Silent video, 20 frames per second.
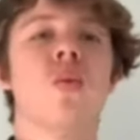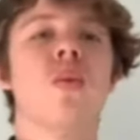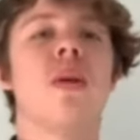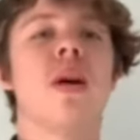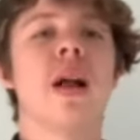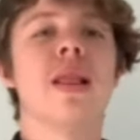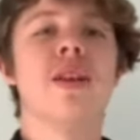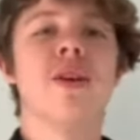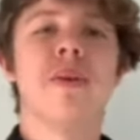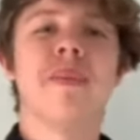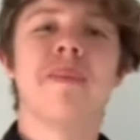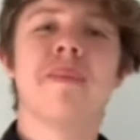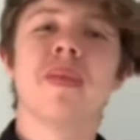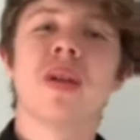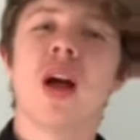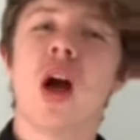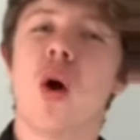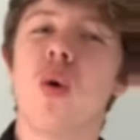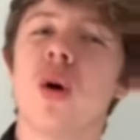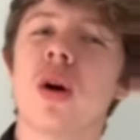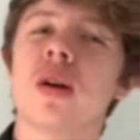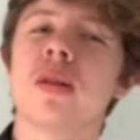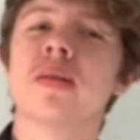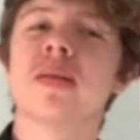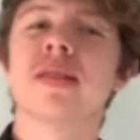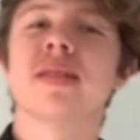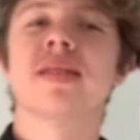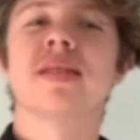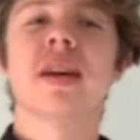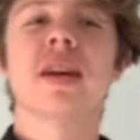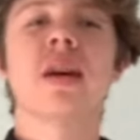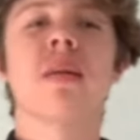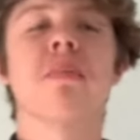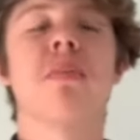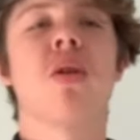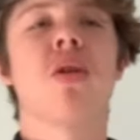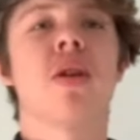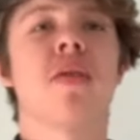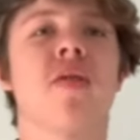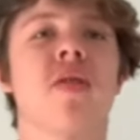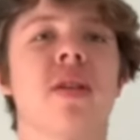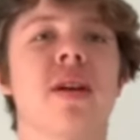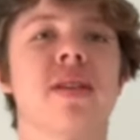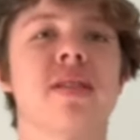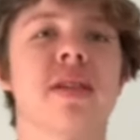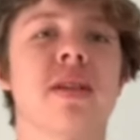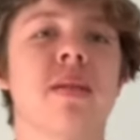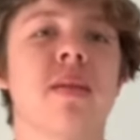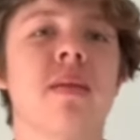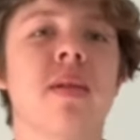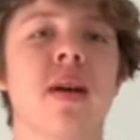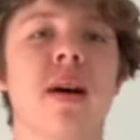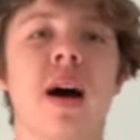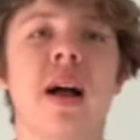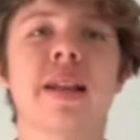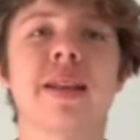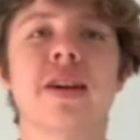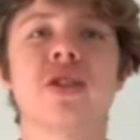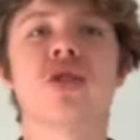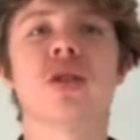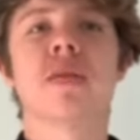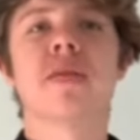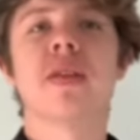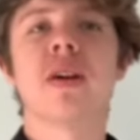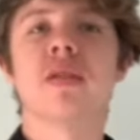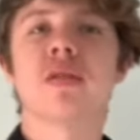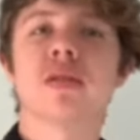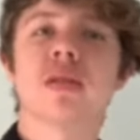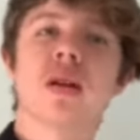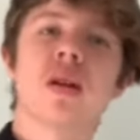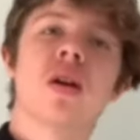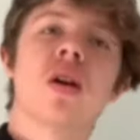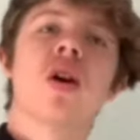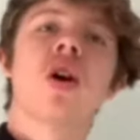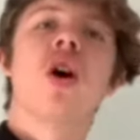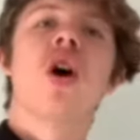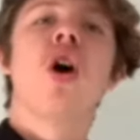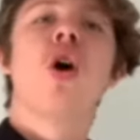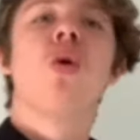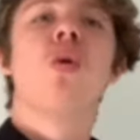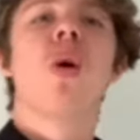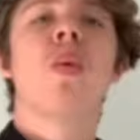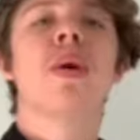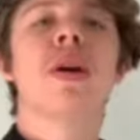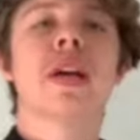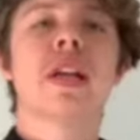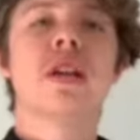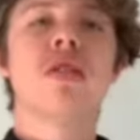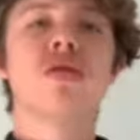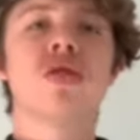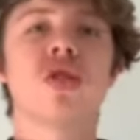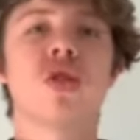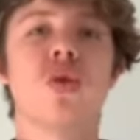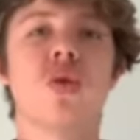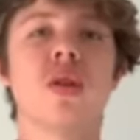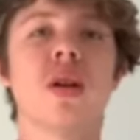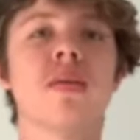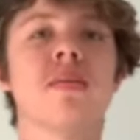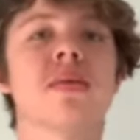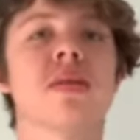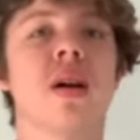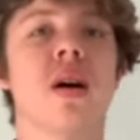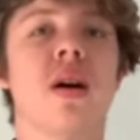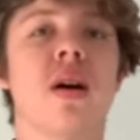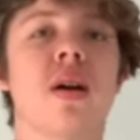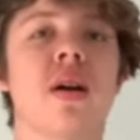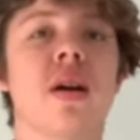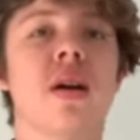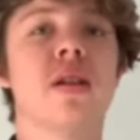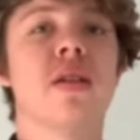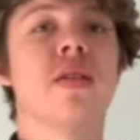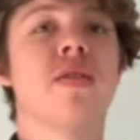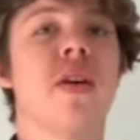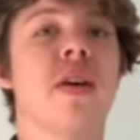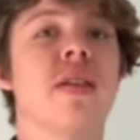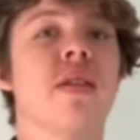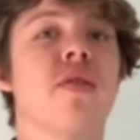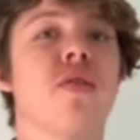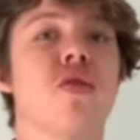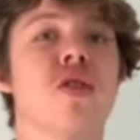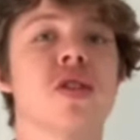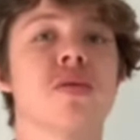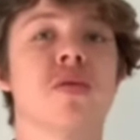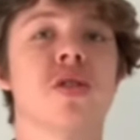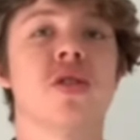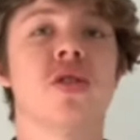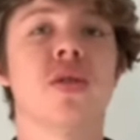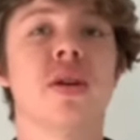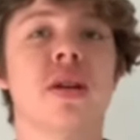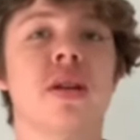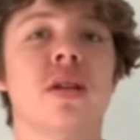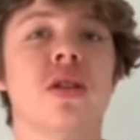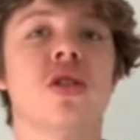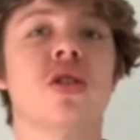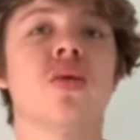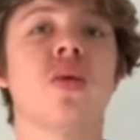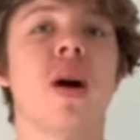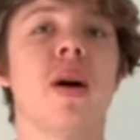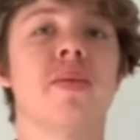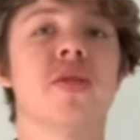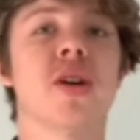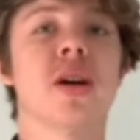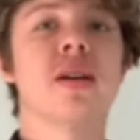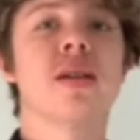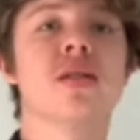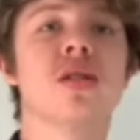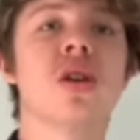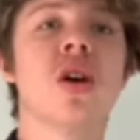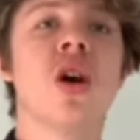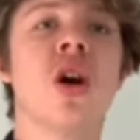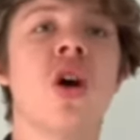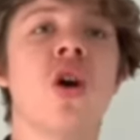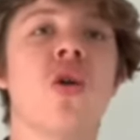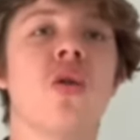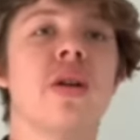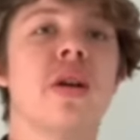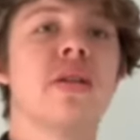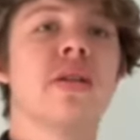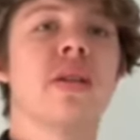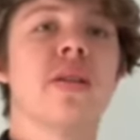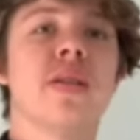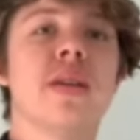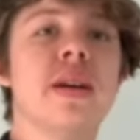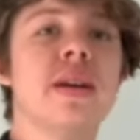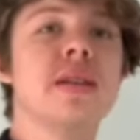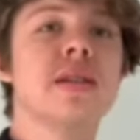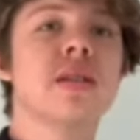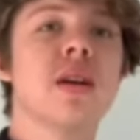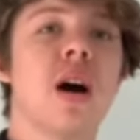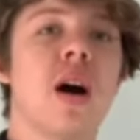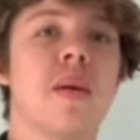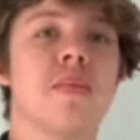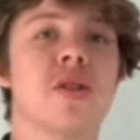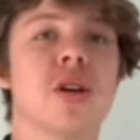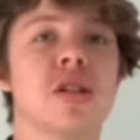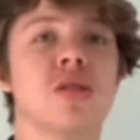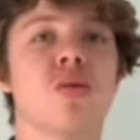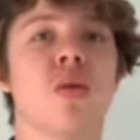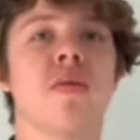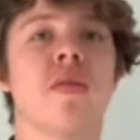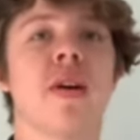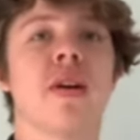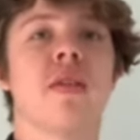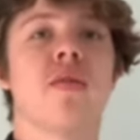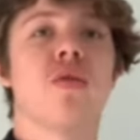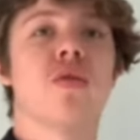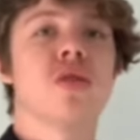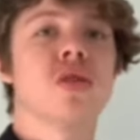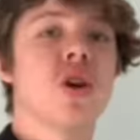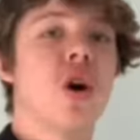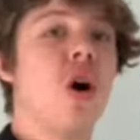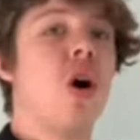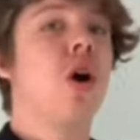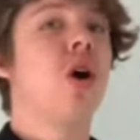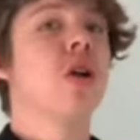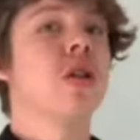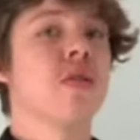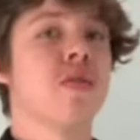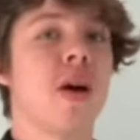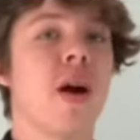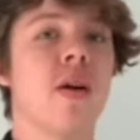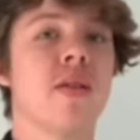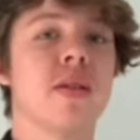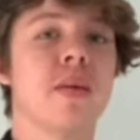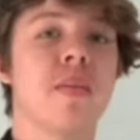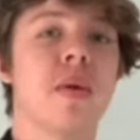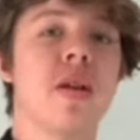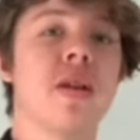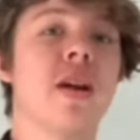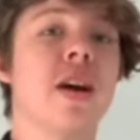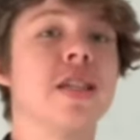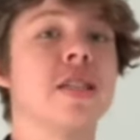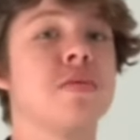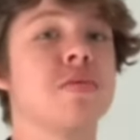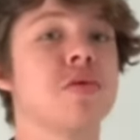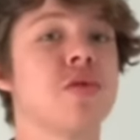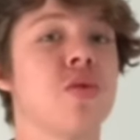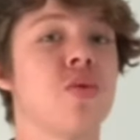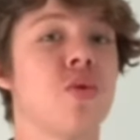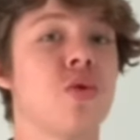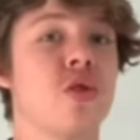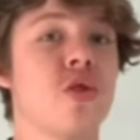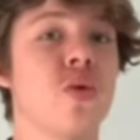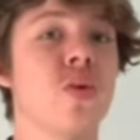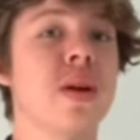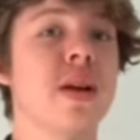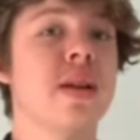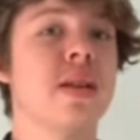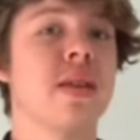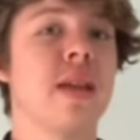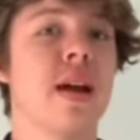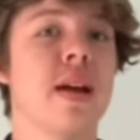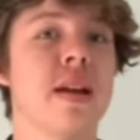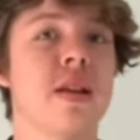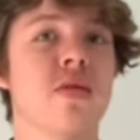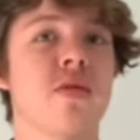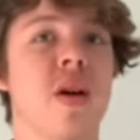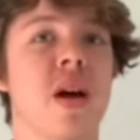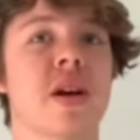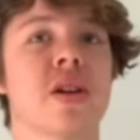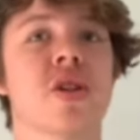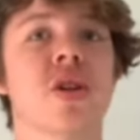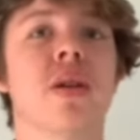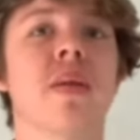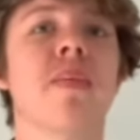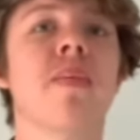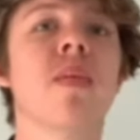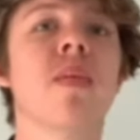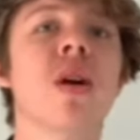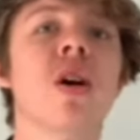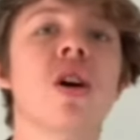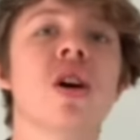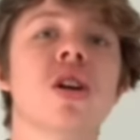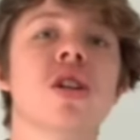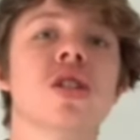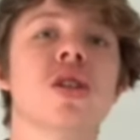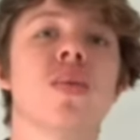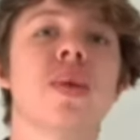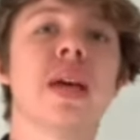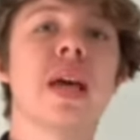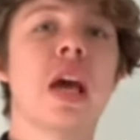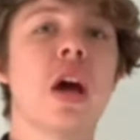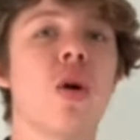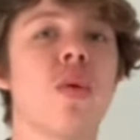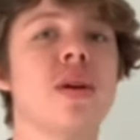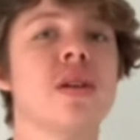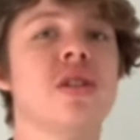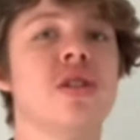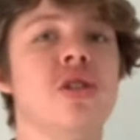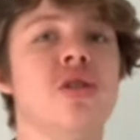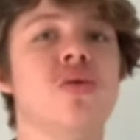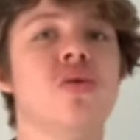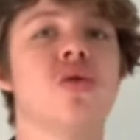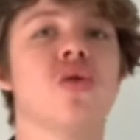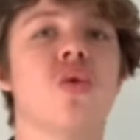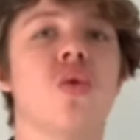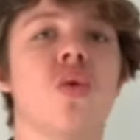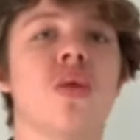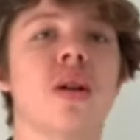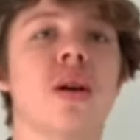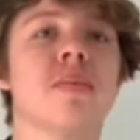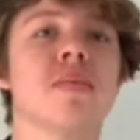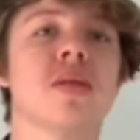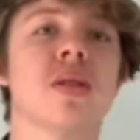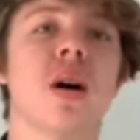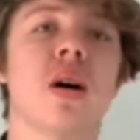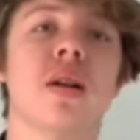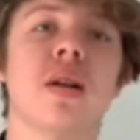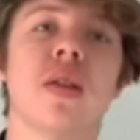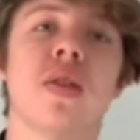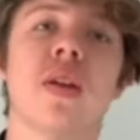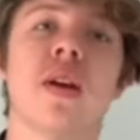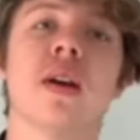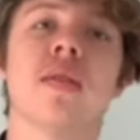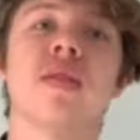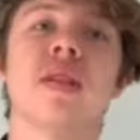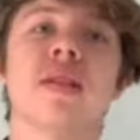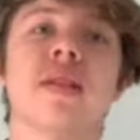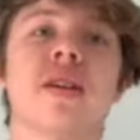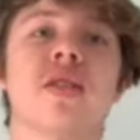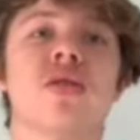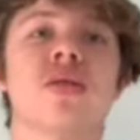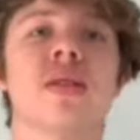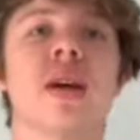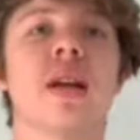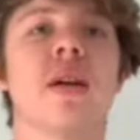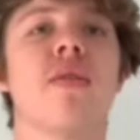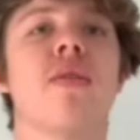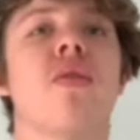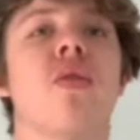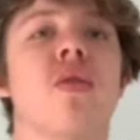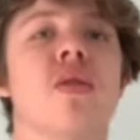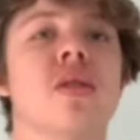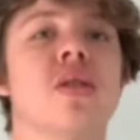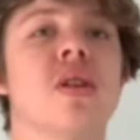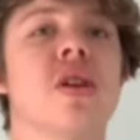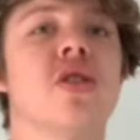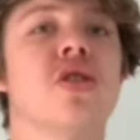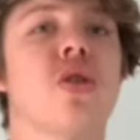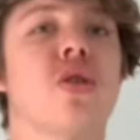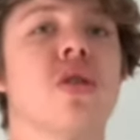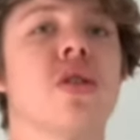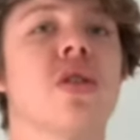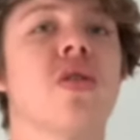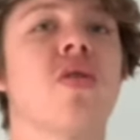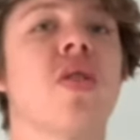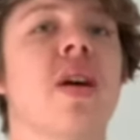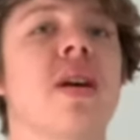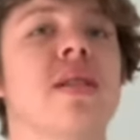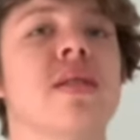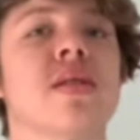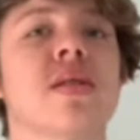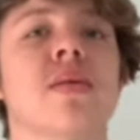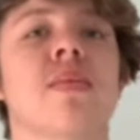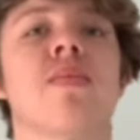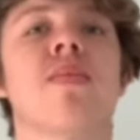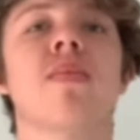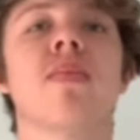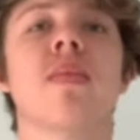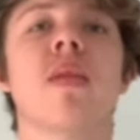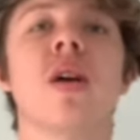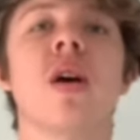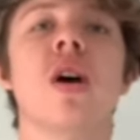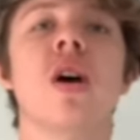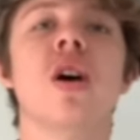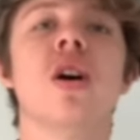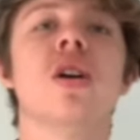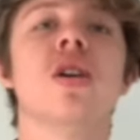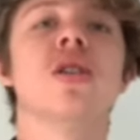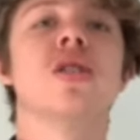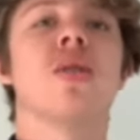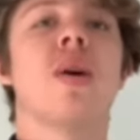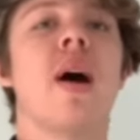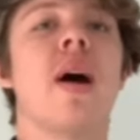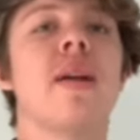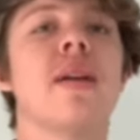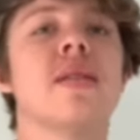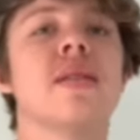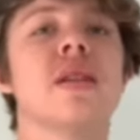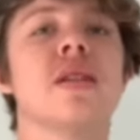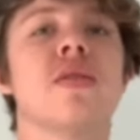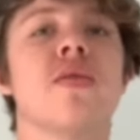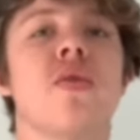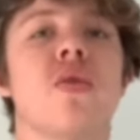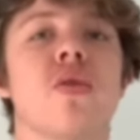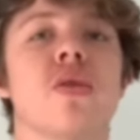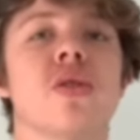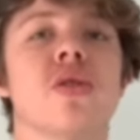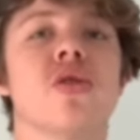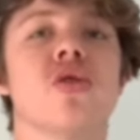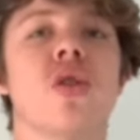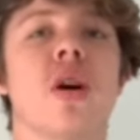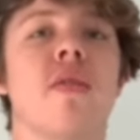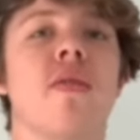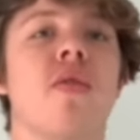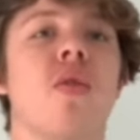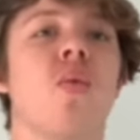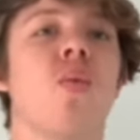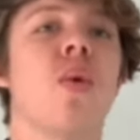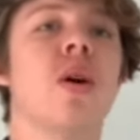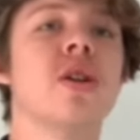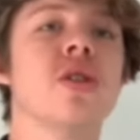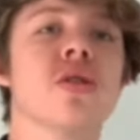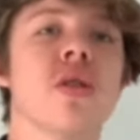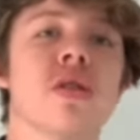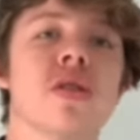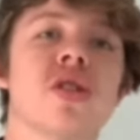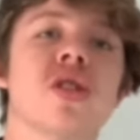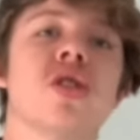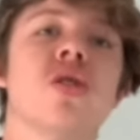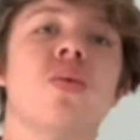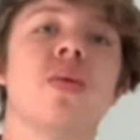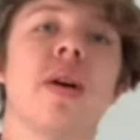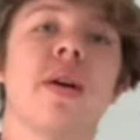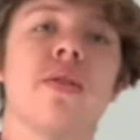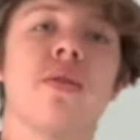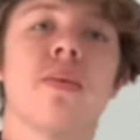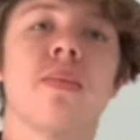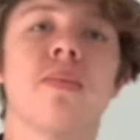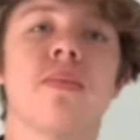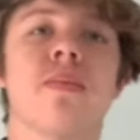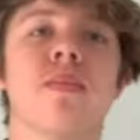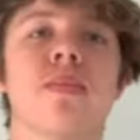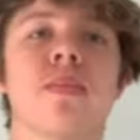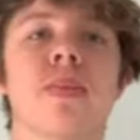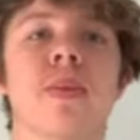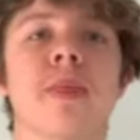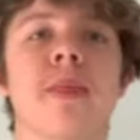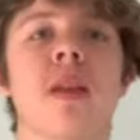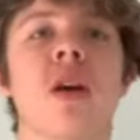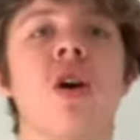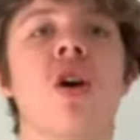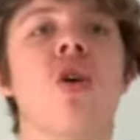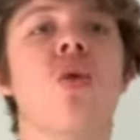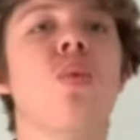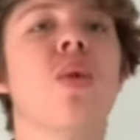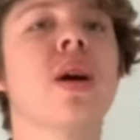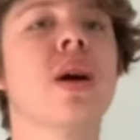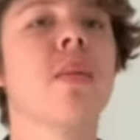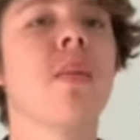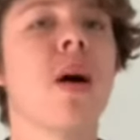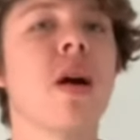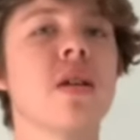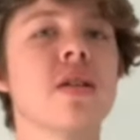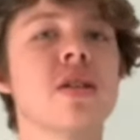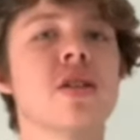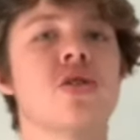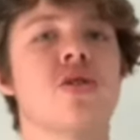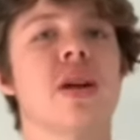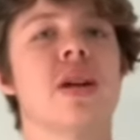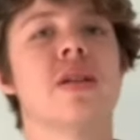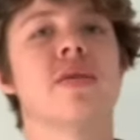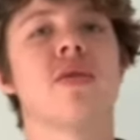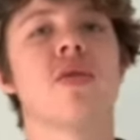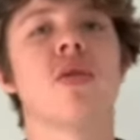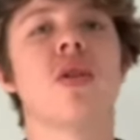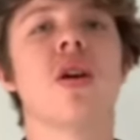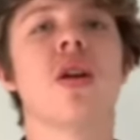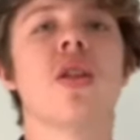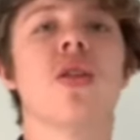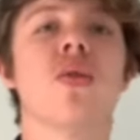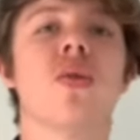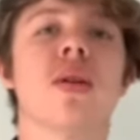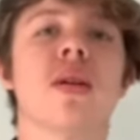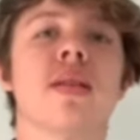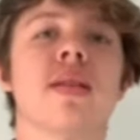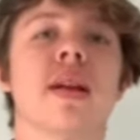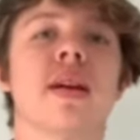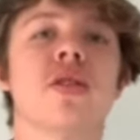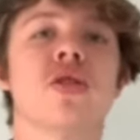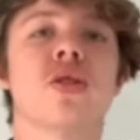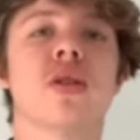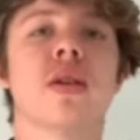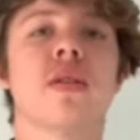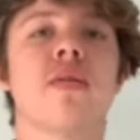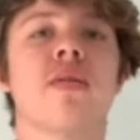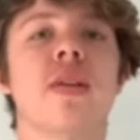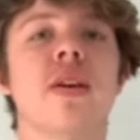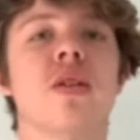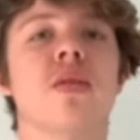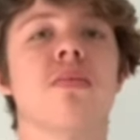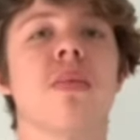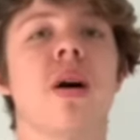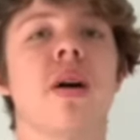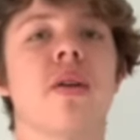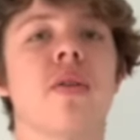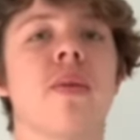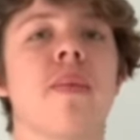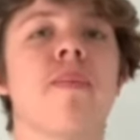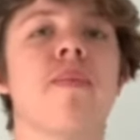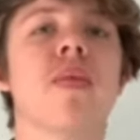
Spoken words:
Hello, and welcome to the second part of our lesson, electric field. While we can use Coulomb's law to find the force between two objects, we know that these objects will provide a force all around them, not just between that interaction. So we can't always use Coulomb's law to think of the electrostatic force a charge creates. So how does this force travel from one charge to another? We can model this transfer through an electric field model.